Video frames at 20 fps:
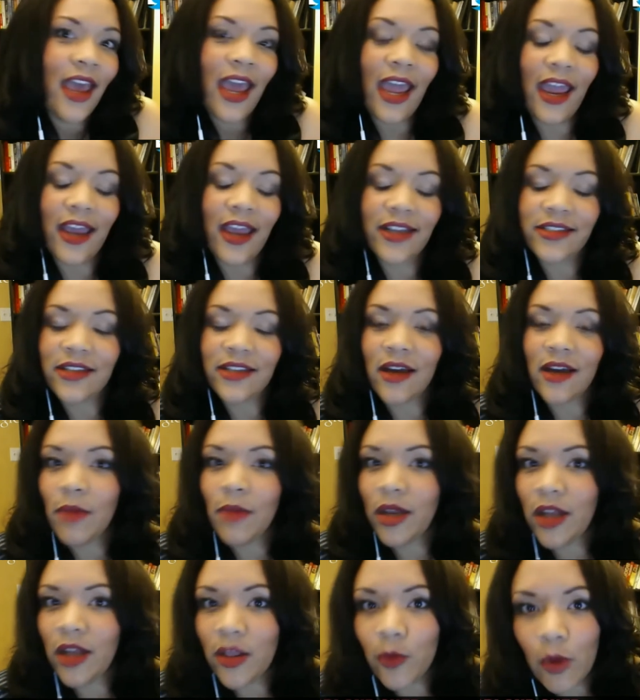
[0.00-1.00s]
And
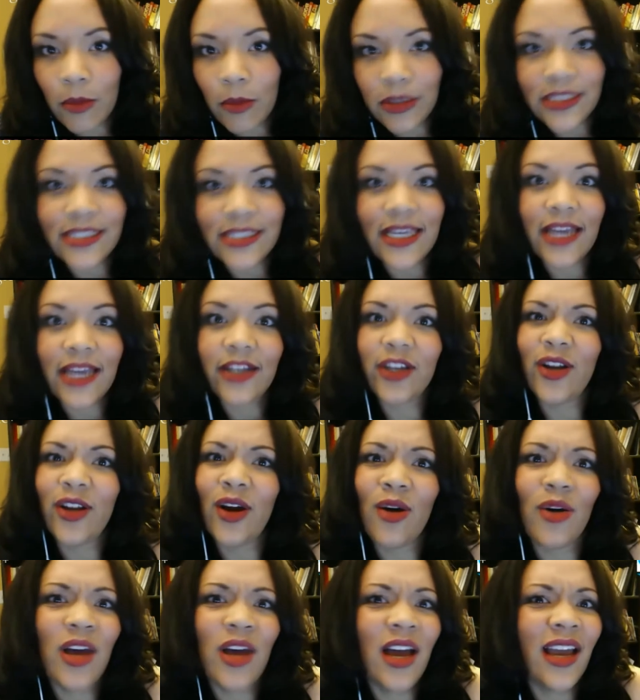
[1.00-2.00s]
another woman said, you
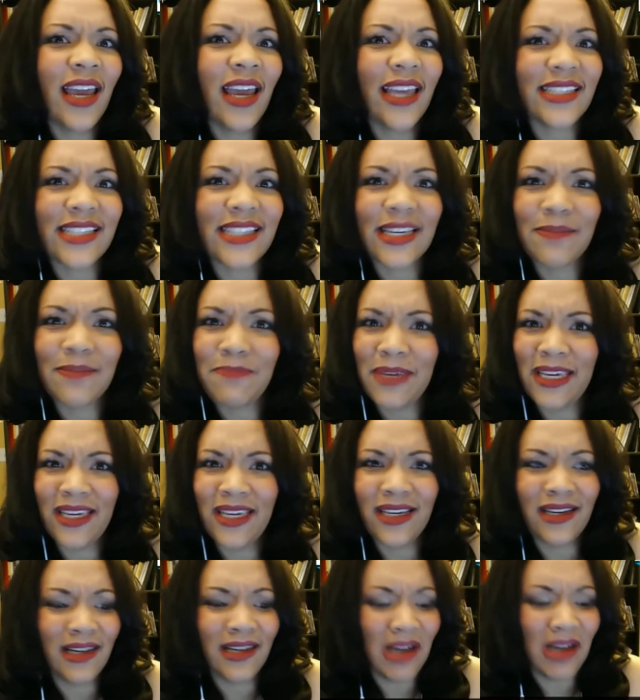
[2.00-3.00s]
know, it's like
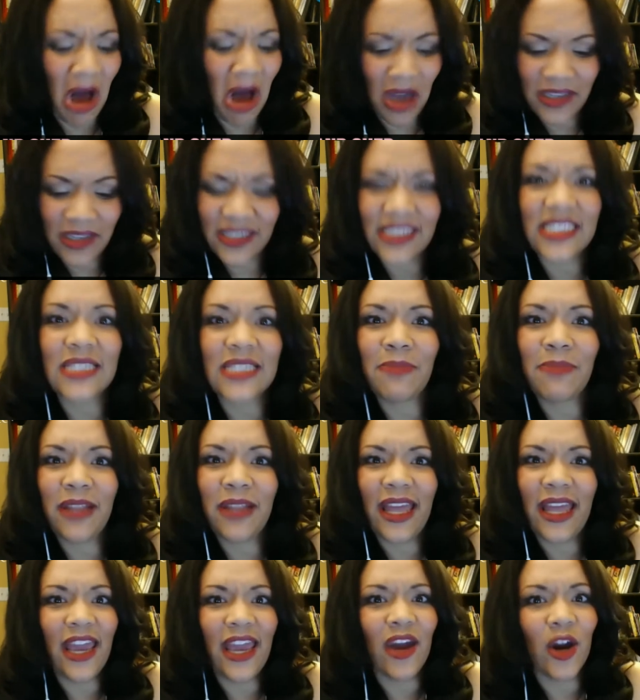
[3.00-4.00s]
being on
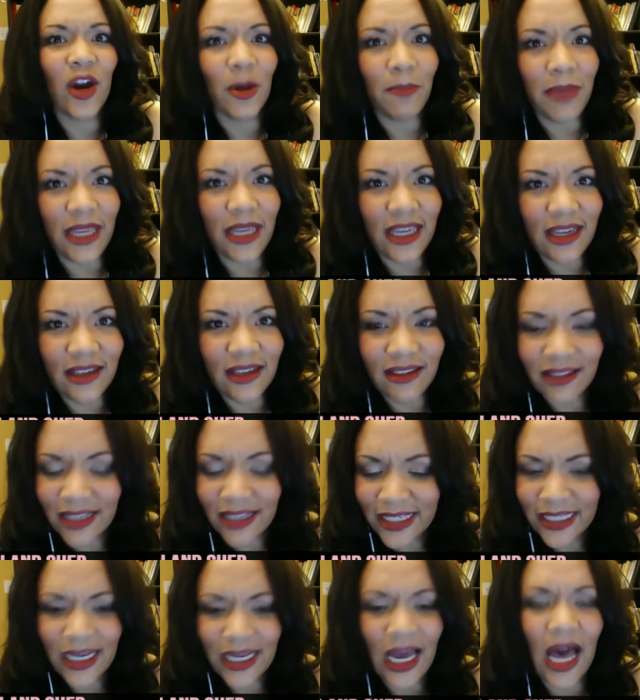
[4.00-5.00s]
display or being
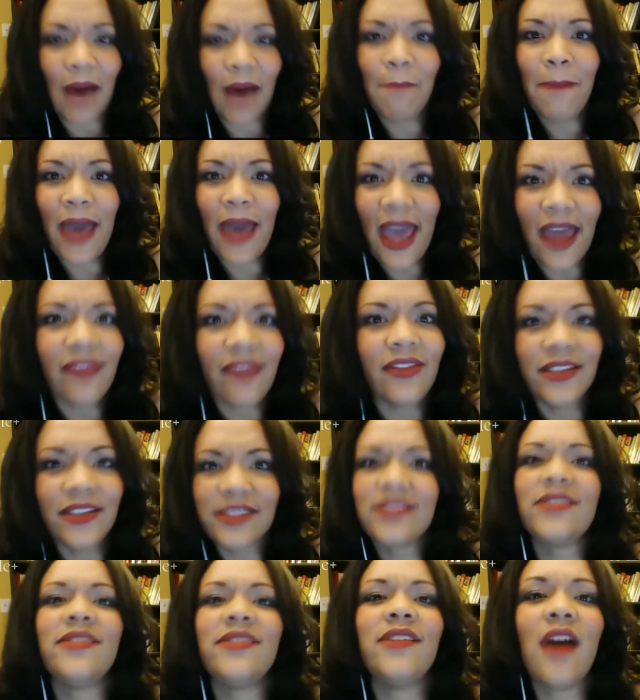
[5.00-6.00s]
like a pet. This
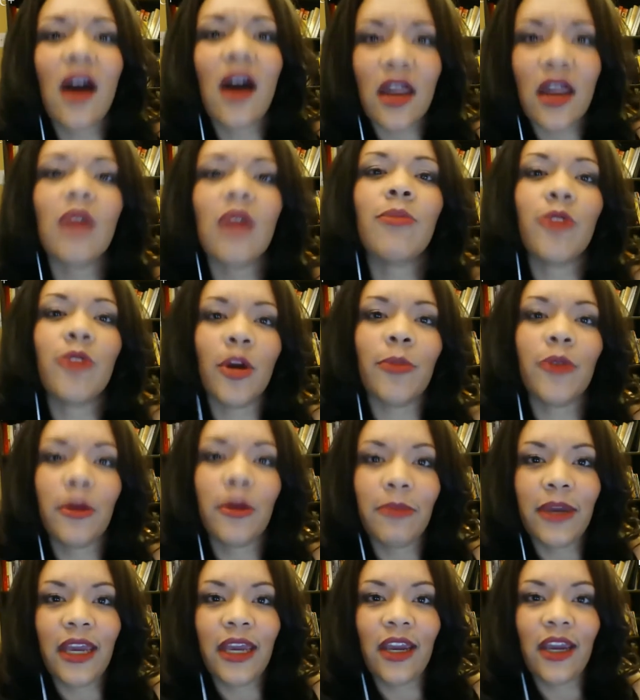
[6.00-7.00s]
is not
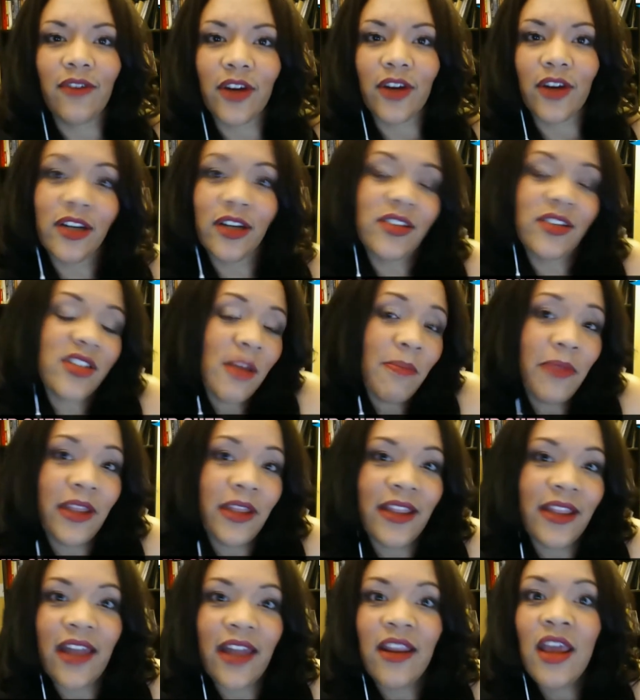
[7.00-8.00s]
appropriate behavior. And it's
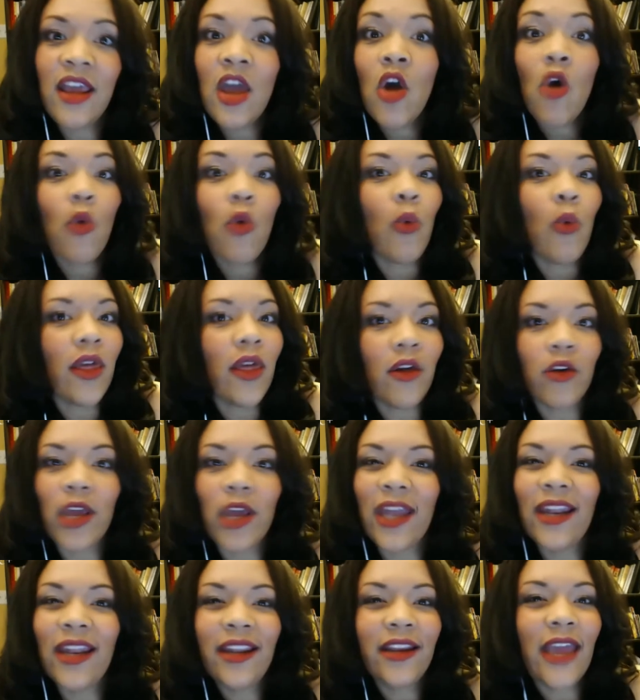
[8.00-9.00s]
something that,
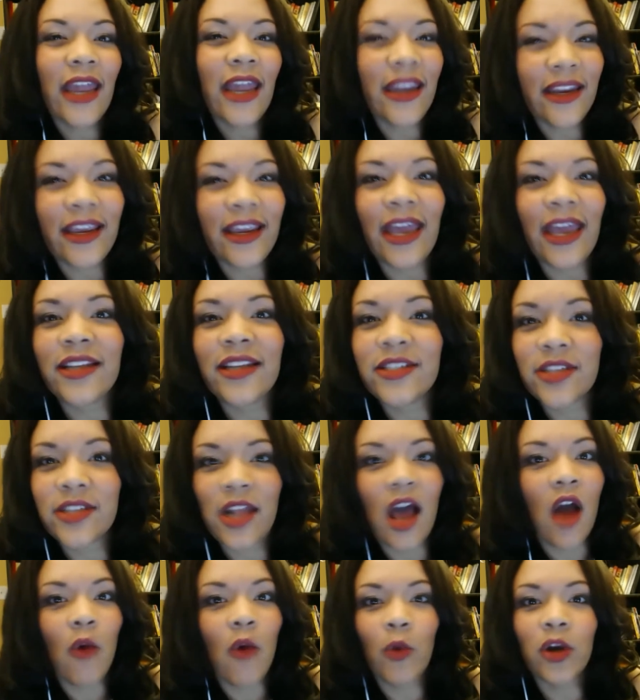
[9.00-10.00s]
again, it's
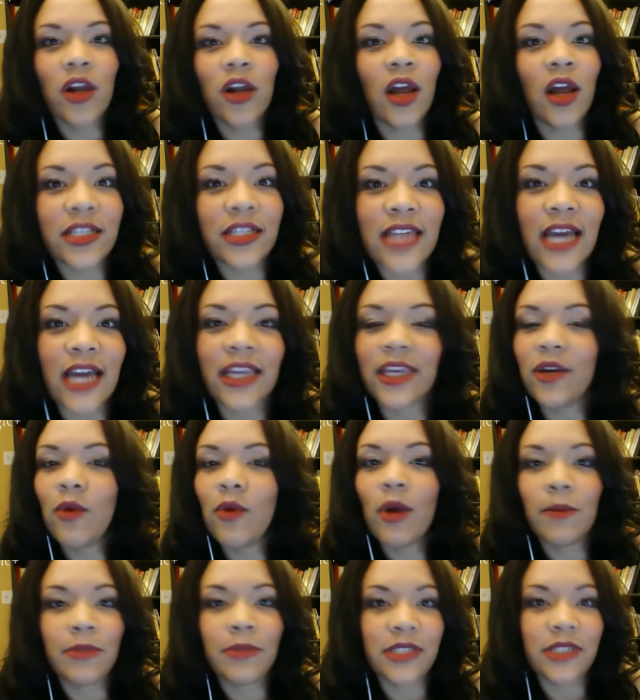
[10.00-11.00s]
not, we're not attacking
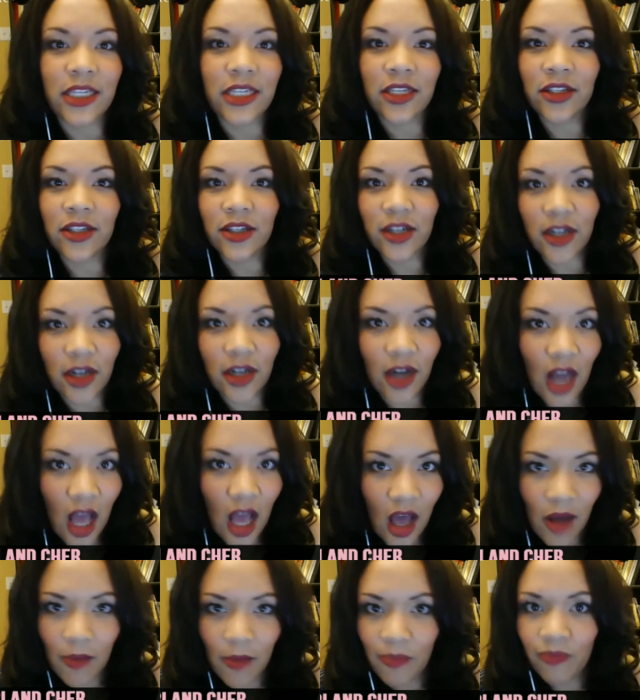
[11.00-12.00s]
one particular
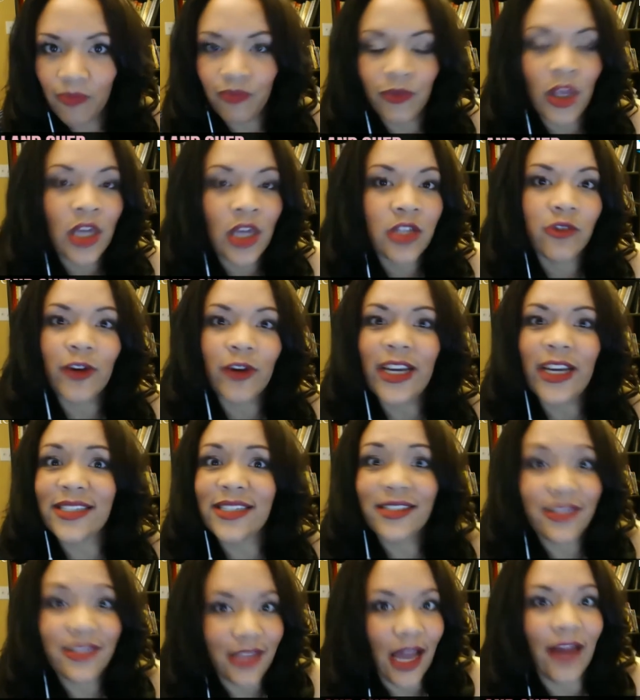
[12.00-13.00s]
race.
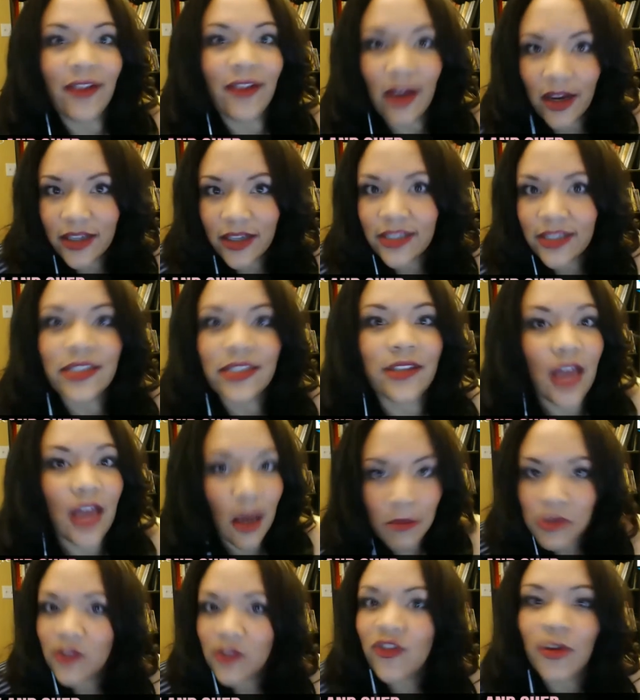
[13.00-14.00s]
It
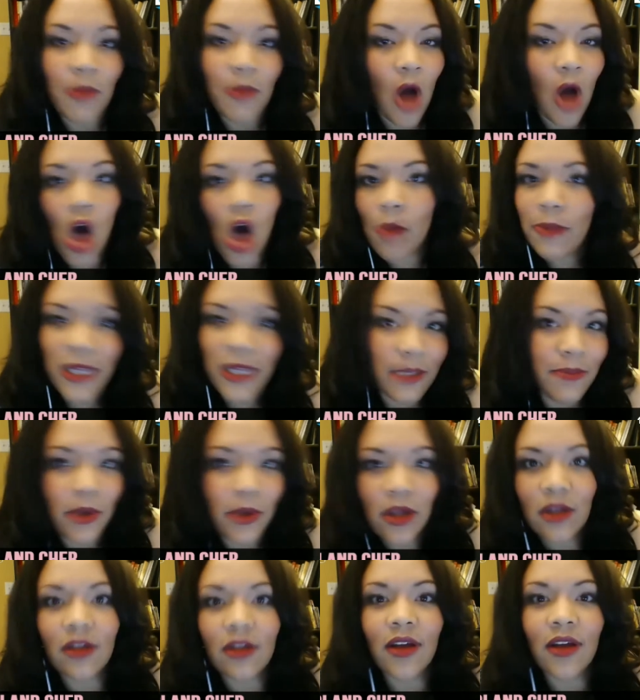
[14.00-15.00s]
comes from all
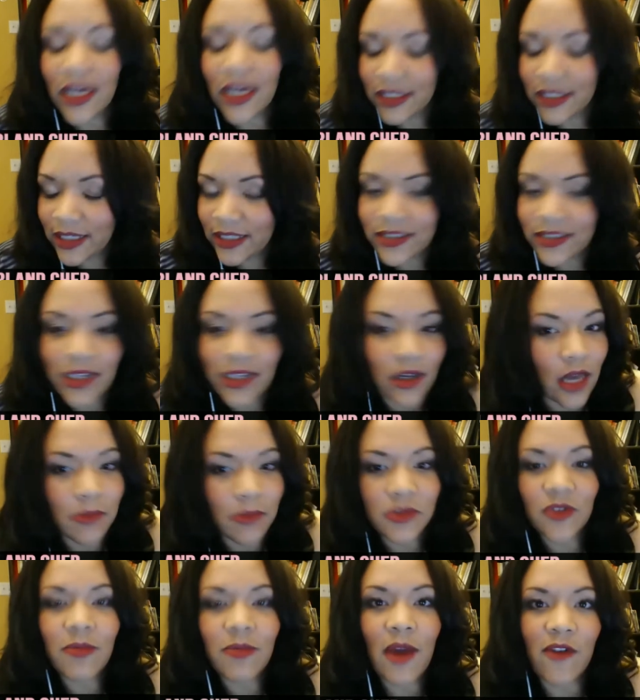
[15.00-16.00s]
people. It
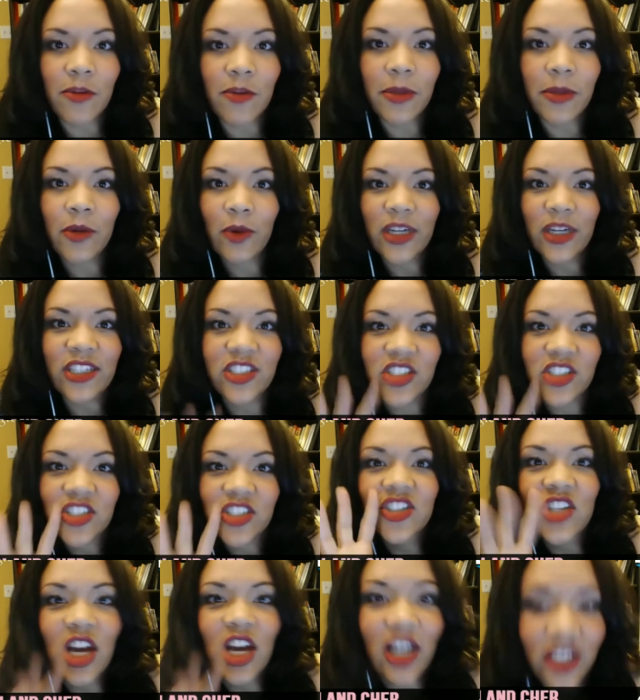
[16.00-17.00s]
comes from everybody wanting to
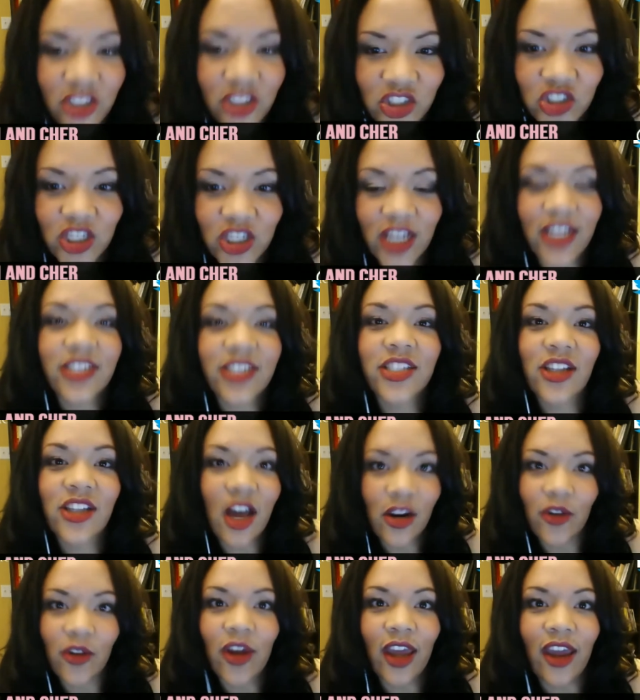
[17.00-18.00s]
just touch, and it's
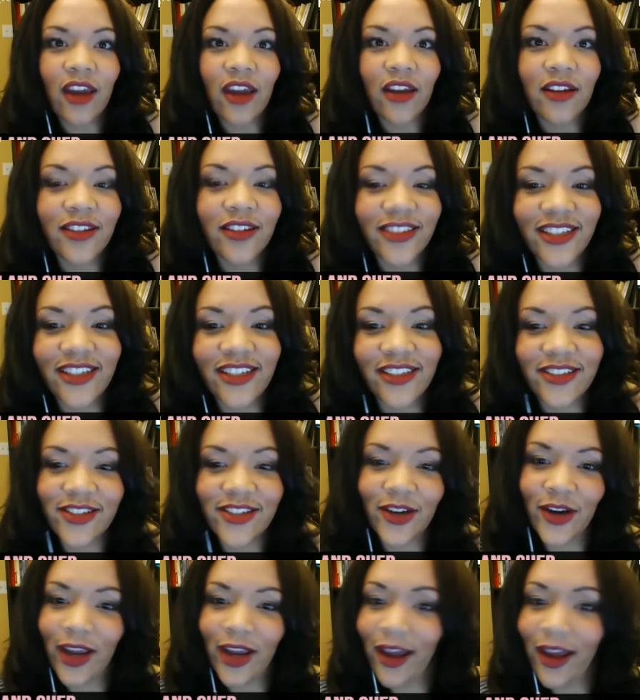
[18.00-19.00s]
not okay.
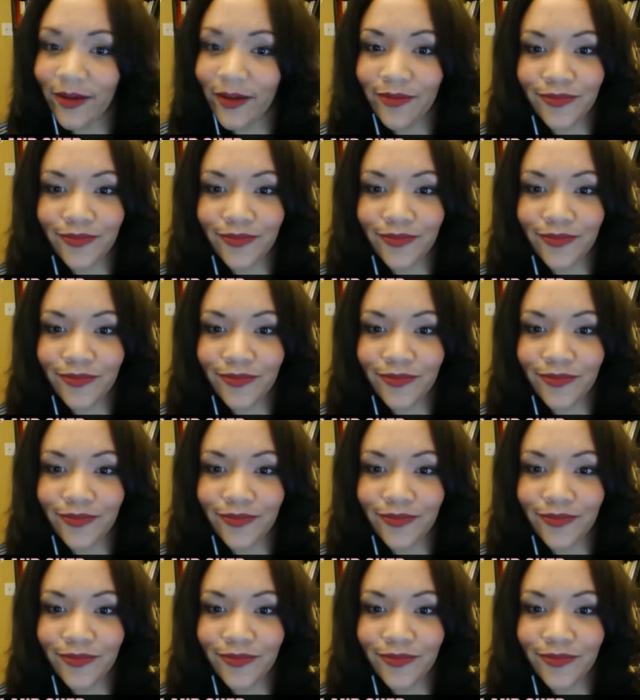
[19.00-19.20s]
So, yeah.